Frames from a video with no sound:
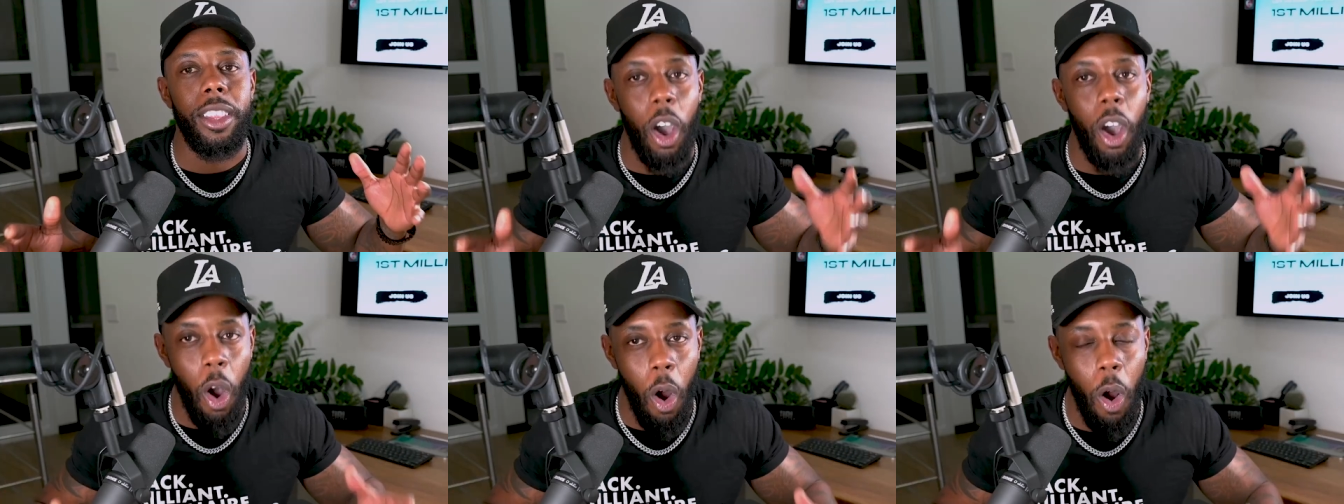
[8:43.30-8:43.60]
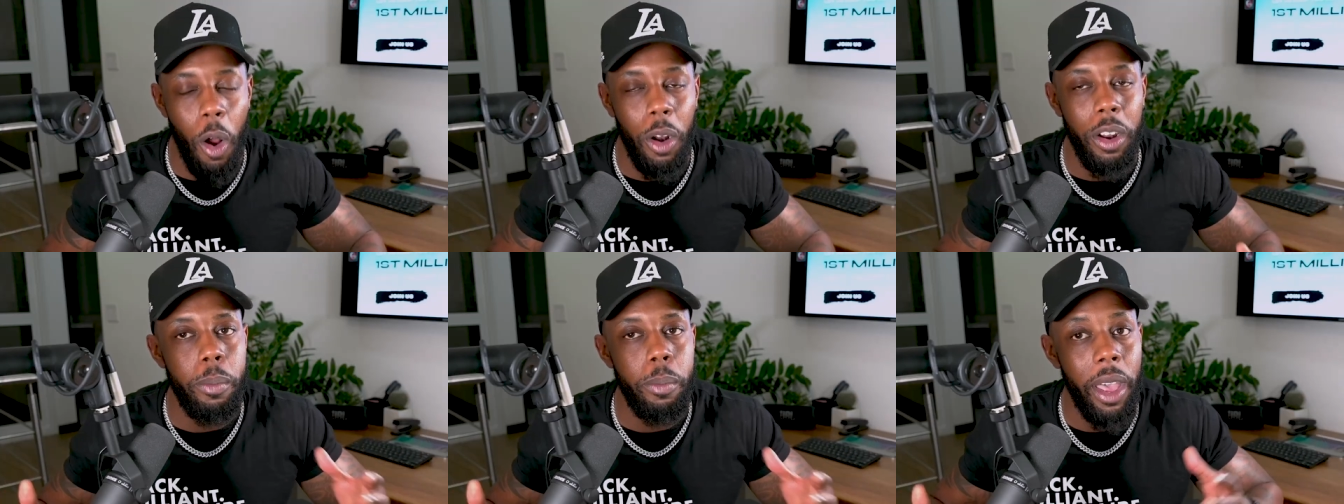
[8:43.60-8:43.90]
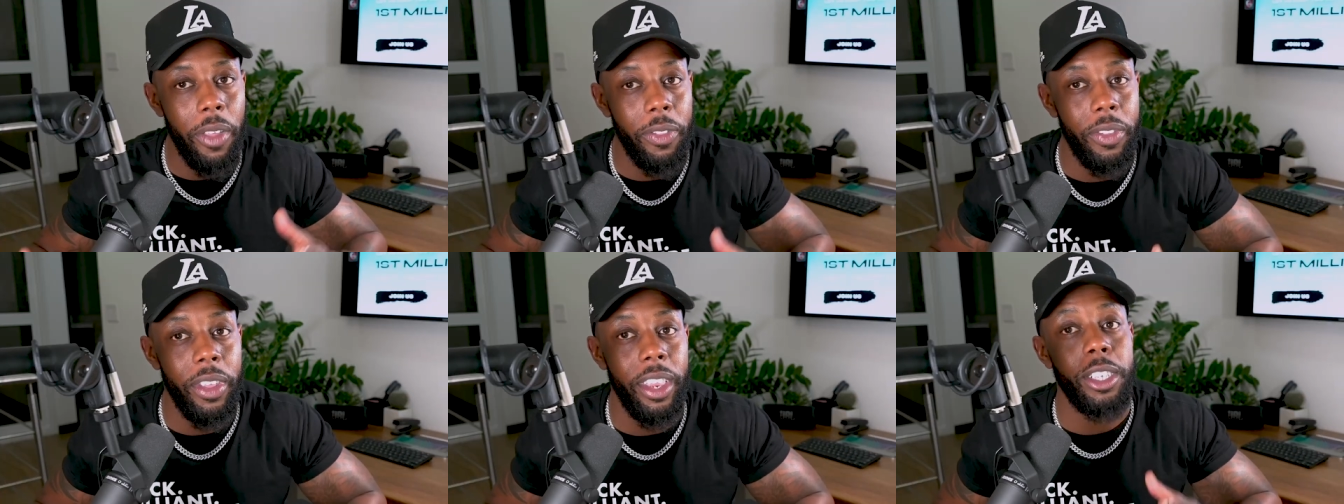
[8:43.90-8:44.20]
the harder
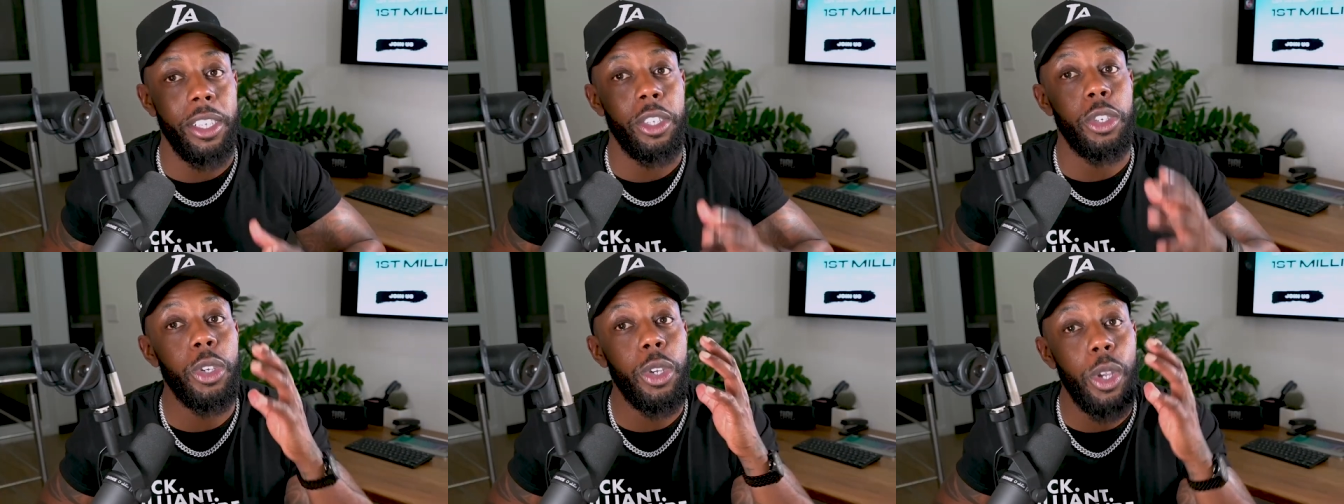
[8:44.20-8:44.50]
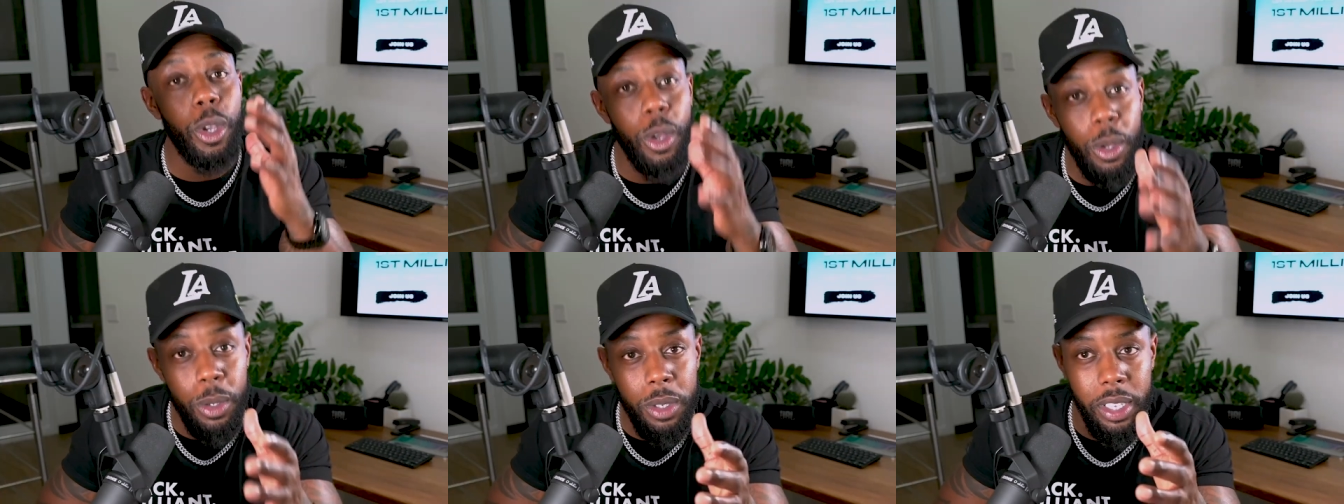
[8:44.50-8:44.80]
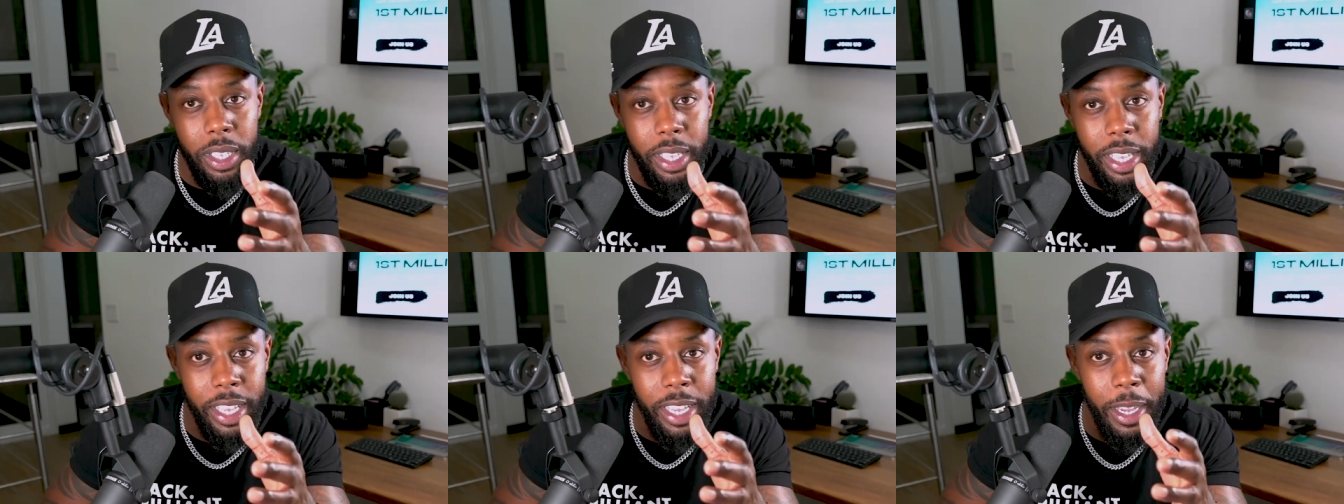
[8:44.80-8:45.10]
method is
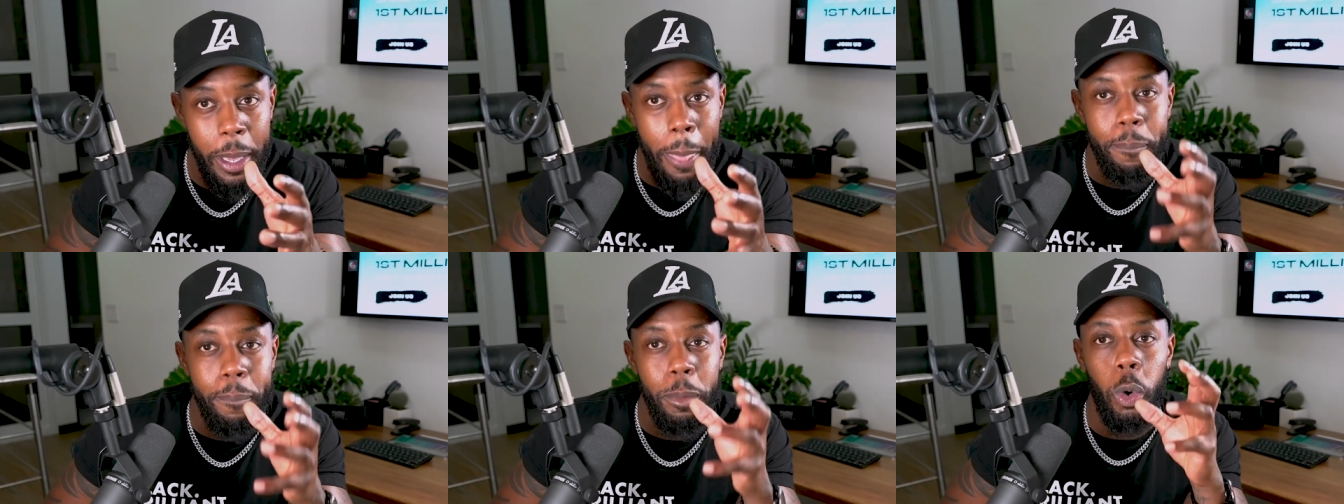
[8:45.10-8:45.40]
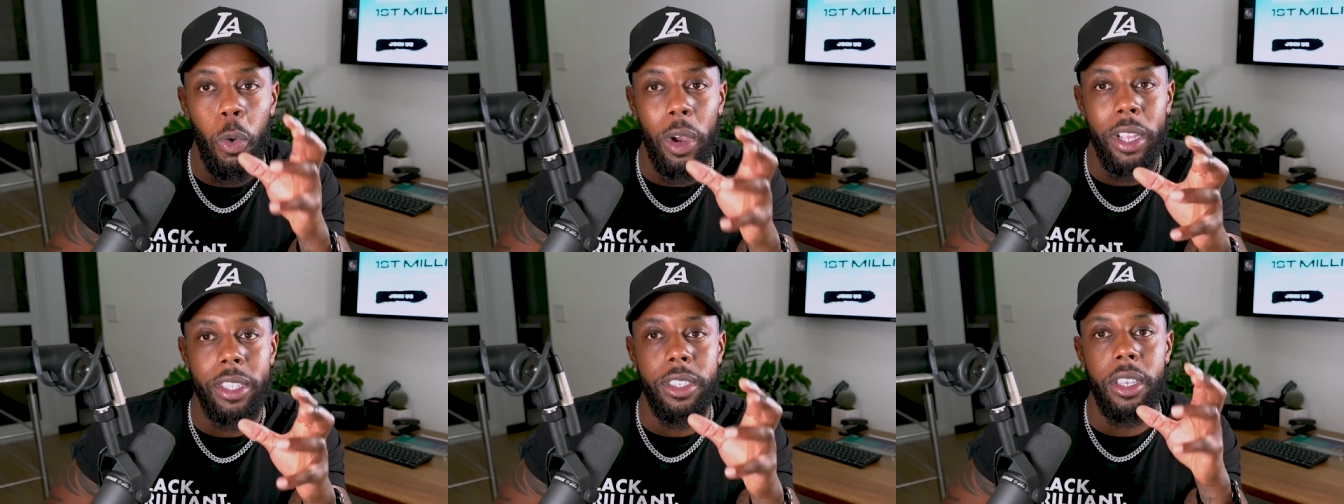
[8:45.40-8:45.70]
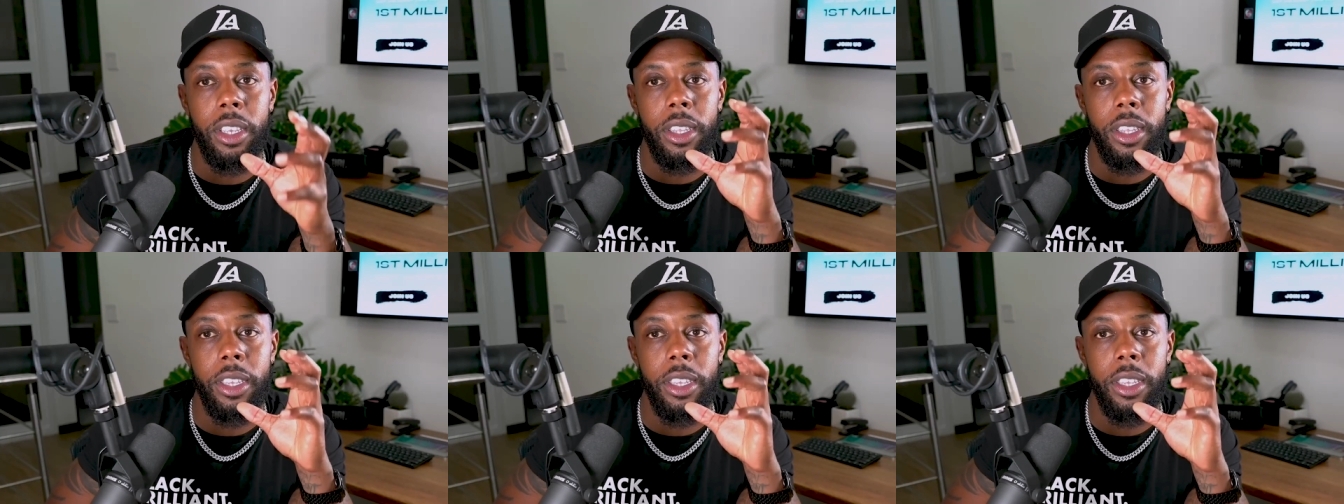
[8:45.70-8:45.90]
usually going to